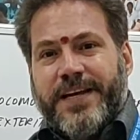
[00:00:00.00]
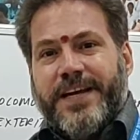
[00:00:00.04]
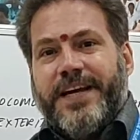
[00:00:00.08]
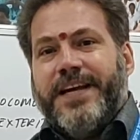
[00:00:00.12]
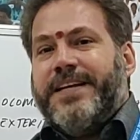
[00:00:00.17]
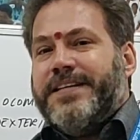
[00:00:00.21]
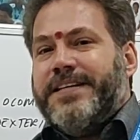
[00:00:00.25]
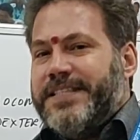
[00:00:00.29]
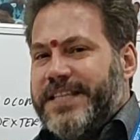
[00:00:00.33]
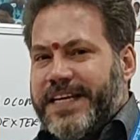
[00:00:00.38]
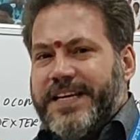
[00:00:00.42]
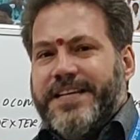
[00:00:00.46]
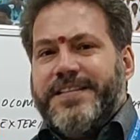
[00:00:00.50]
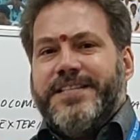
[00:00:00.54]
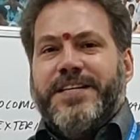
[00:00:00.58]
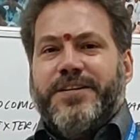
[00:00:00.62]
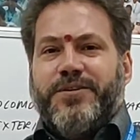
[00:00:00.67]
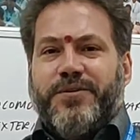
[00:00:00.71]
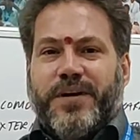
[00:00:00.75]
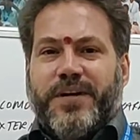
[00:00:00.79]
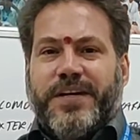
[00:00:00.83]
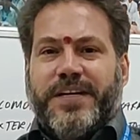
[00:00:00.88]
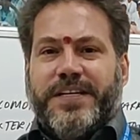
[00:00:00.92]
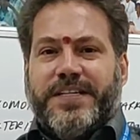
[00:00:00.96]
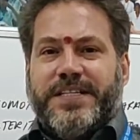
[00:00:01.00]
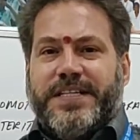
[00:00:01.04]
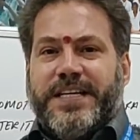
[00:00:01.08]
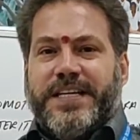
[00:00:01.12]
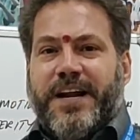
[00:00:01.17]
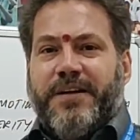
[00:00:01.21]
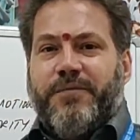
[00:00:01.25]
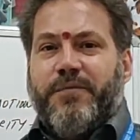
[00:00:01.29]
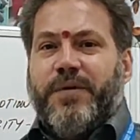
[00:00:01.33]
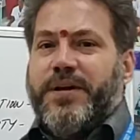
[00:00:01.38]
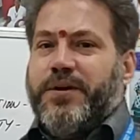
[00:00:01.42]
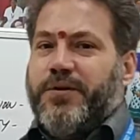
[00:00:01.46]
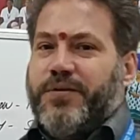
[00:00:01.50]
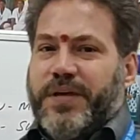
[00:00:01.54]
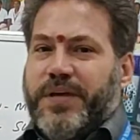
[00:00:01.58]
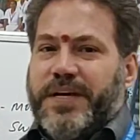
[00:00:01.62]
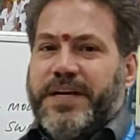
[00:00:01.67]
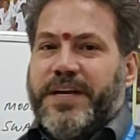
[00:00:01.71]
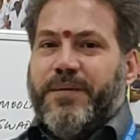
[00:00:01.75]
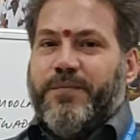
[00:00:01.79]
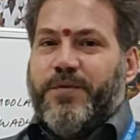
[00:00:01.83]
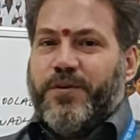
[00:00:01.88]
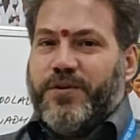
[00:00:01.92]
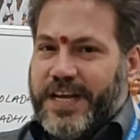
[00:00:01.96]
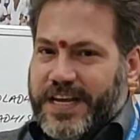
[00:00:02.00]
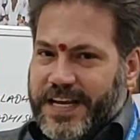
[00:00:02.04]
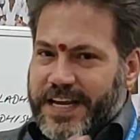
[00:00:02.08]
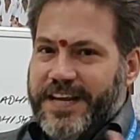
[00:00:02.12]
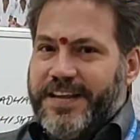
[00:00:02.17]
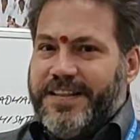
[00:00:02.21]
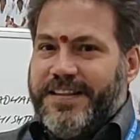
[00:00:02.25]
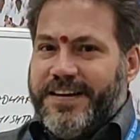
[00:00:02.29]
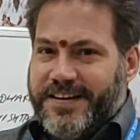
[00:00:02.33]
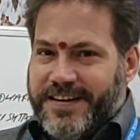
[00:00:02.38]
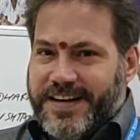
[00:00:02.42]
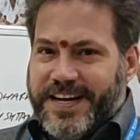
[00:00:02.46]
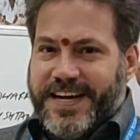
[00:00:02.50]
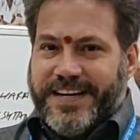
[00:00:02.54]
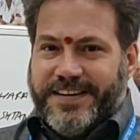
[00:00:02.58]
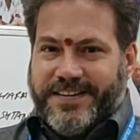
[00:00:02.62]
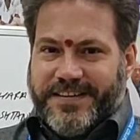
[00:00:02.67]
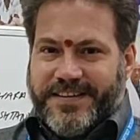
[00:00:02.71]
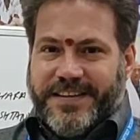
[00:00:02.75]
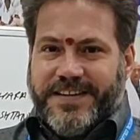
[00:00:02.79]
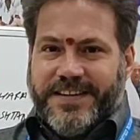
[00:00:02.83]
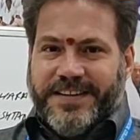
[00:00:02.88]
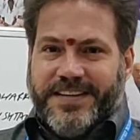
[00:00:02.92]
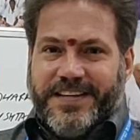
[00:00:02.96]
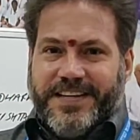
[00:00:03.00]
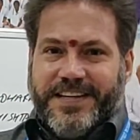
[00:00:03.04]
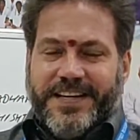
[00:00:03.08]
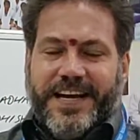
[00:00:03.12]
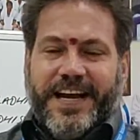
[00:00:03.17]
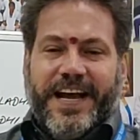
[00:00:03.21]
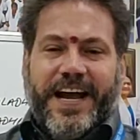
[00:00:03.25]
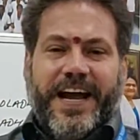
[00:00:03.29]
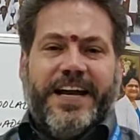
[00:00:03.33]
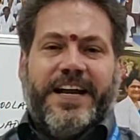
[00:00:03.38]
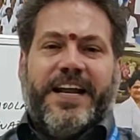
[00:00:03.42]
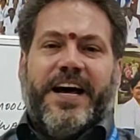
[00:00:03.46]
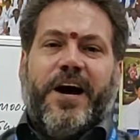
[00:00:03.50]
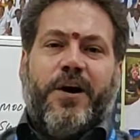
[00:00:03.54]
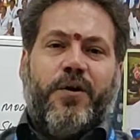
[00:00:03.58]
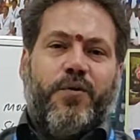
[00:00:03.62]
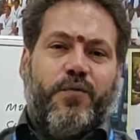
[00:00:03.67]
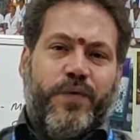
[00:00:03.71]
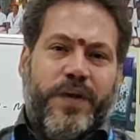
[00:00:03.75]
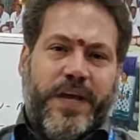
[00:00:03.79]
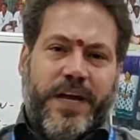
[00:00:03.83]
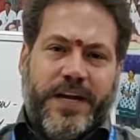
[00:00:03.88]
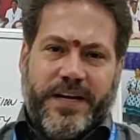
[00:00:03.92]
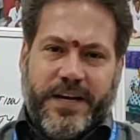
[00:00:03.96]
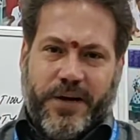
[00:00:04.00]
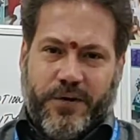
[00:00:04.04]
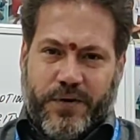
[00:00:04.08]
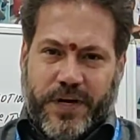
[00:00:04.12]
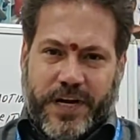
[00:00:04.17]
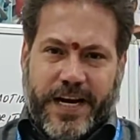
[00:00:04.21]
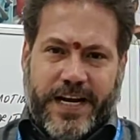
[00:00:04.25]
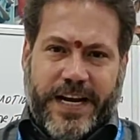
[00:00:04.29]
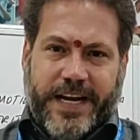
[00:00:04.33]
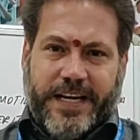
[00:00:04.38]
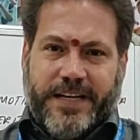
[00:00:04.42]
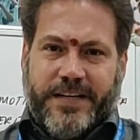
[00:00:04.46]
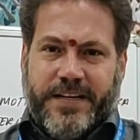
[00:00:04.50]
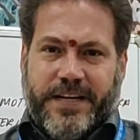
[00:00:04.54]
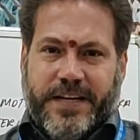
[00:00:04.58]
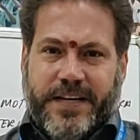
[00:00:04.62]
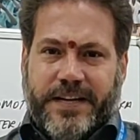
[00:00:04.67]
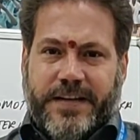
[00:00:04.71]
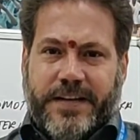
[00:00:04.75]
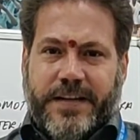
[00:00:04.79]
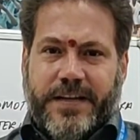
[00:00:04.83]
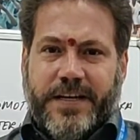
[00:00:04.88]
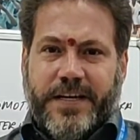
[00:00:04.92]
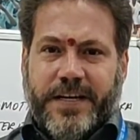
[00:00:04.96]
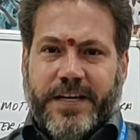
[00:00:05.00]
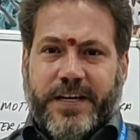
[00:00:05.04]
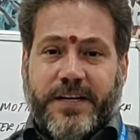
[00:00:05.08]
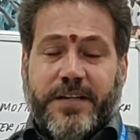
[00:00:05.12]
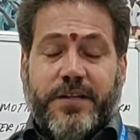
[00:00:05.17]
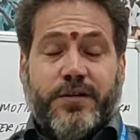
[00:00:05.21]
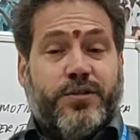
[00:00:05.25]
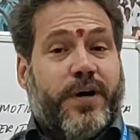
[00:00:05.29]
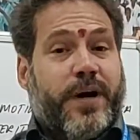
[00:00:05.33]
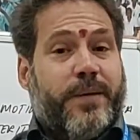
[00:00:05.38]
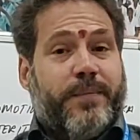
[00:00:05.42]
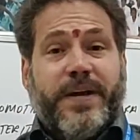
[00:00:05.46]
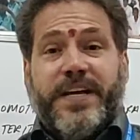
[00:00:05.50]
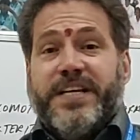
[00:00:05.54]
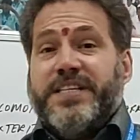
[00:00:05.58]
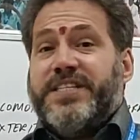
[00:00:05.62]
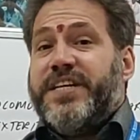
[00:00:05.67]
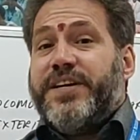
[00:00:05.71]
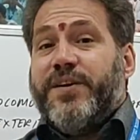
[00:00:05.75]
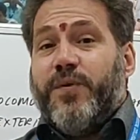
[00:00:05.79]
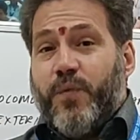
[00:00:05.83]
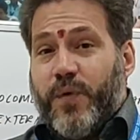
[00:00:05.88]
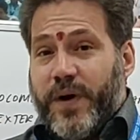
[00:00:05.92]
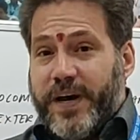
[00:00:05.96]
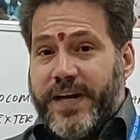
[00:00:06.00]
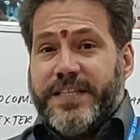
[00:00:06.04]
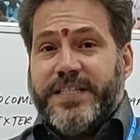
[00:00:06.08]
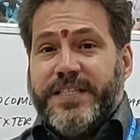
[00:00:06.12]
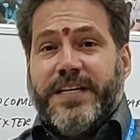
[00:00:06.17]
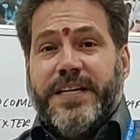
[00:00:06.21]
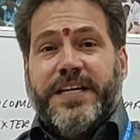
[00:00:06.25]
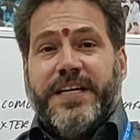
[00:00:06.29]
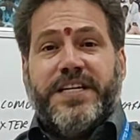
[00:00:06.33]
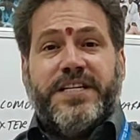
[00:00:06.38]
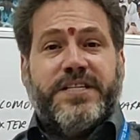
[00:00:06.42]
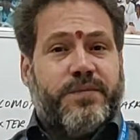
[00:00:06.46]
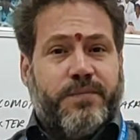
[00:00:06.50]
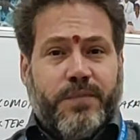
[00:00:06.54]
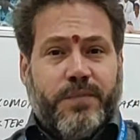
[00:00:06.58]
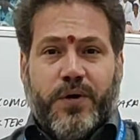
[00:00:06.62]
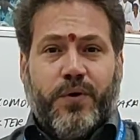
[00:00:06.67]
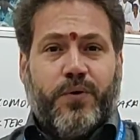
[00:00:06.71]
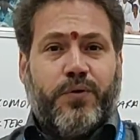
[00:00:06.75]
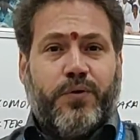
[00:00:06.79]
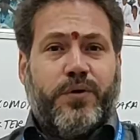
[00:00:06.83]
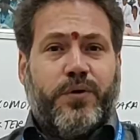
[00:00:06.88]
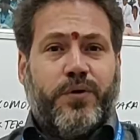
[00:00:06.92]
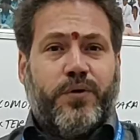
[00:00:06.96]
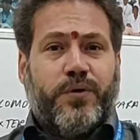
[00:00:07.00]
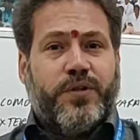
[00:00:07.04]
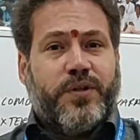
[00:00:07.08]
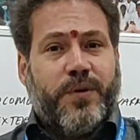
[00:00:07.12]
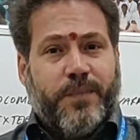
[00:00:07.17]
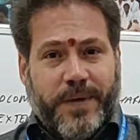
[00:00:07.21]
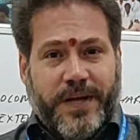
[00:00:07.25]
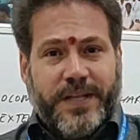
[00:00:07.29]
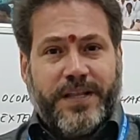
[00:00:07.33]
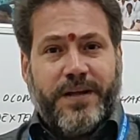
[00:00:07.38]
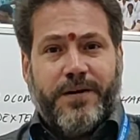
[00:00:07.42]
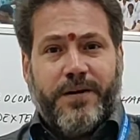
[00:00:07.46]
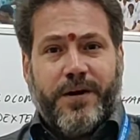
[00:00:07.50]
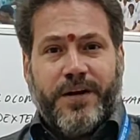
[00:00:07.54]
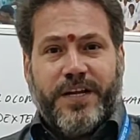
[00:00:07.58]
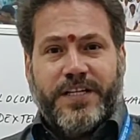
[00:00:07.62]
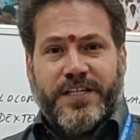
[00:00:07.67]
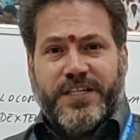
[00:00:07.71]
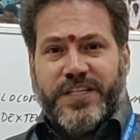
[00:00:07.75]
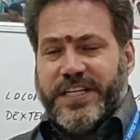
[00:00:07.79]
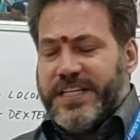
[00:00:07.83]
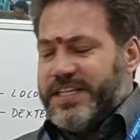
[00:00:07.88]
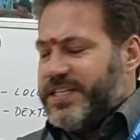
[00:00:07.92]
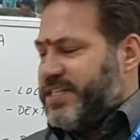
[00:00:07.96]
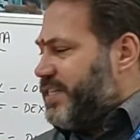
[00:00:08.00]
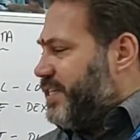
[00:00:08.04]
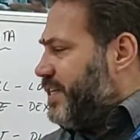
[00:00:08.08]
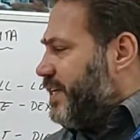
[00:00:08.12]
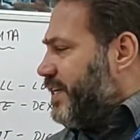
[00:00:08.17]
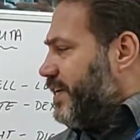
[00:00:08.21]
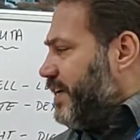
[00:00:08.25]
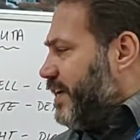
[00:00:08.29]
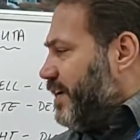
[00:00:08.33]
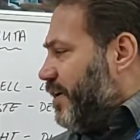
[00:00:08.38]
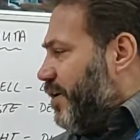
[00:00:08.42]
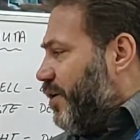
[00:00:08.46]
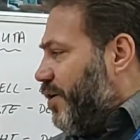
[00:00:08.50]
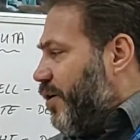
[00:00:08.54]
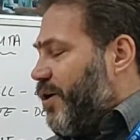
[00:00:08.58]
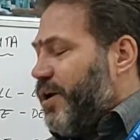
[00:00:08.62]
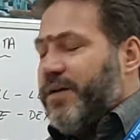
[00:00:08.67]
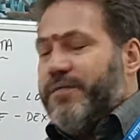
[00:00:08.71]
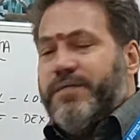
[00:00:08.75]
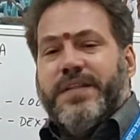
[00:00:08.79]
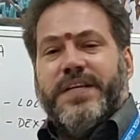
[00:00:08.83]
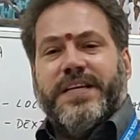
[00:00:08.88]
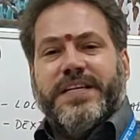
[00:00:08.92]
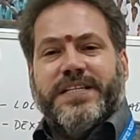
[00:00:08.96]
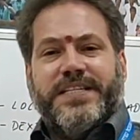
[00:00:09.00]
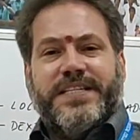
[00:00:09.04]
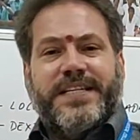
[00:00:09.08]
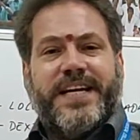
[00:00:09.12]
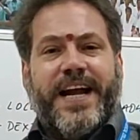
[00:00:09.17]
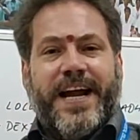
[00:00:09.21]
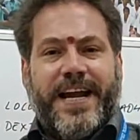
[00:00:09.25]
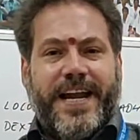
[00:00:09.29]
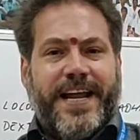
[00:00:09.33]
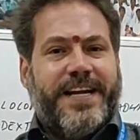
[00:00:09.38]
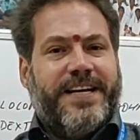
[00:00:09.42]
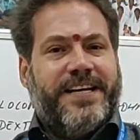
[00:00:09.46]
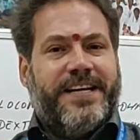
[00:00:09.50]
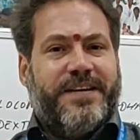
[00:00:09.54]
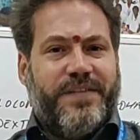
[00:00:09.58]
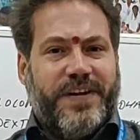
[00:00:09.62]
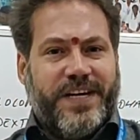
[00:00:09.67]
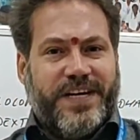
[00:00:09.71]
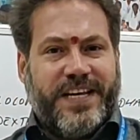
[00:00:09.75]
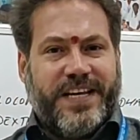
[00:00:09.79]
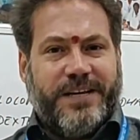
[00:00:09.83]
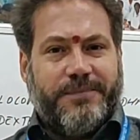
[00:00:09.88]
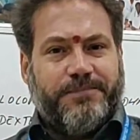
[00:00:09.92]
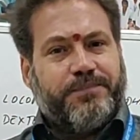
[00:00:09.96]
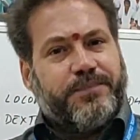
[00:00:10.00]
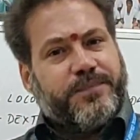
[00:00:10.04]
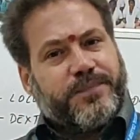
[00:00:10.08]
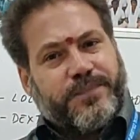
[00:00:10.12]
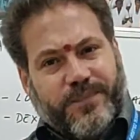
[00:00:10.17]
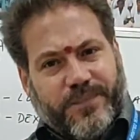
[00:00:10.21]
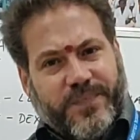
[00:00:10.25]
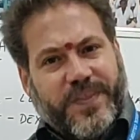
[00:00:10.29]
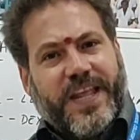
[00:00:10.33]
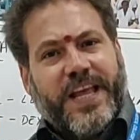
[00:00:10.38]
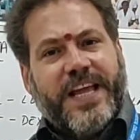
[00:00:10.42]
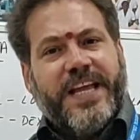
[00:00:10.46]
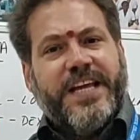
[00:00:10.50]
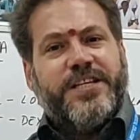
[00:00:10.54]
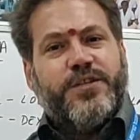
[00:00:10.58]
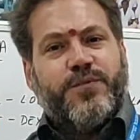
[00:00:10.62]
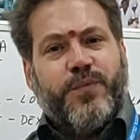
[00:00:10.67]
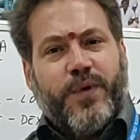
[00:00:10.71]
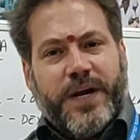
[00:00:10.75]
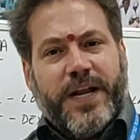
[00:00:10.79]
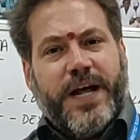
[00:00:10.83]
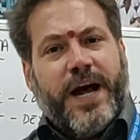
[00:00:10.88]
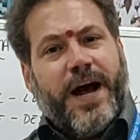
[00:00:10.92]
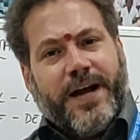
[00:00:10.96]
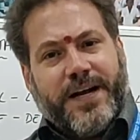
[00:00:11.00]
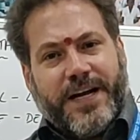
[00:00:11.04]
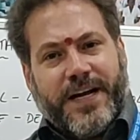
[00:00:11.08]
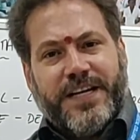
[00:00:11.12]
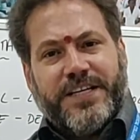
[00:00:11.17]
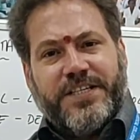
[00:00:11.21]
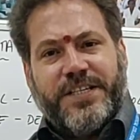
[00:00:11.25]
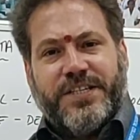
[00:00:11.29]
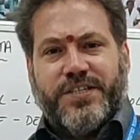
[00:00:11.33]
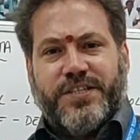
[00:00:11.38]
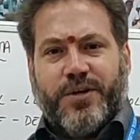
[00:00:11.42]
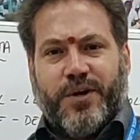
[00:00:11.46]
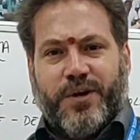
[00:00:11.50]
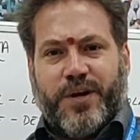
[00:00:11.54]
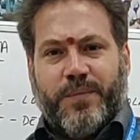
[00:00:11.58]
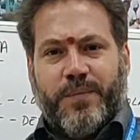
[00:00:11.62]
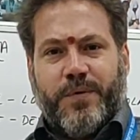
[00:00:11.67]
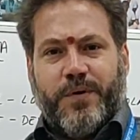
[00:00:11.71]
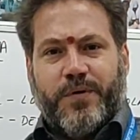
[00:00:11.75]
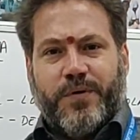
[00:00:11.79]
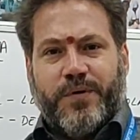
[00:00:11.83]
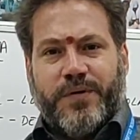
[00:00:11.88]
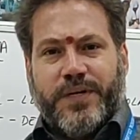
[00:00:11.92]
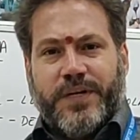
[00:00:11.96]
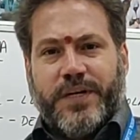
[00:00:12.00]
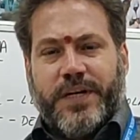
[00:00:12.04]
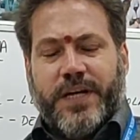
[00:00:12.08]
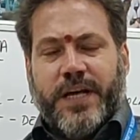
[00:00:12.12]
It is easy to understand when you think about the Ethernet and how we are now connected through amazing wireless, Bluetooth methodologies. All of this connectivity is what Akash is all about.